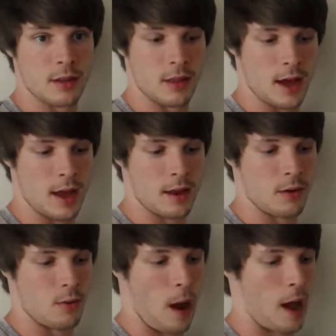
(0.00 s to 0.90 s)

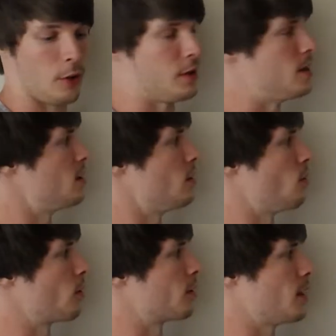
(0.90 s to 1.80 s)
that I'll need in
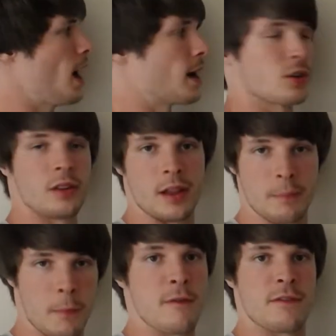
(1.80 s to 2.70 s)
order to
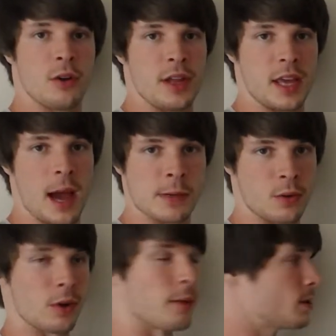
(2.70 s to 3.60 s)
actually fully
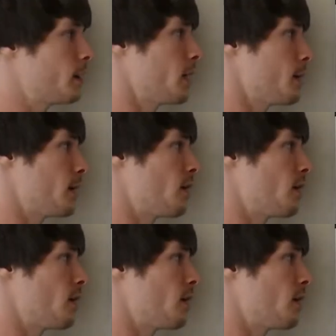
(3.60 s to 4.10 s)
capture what I'm talking about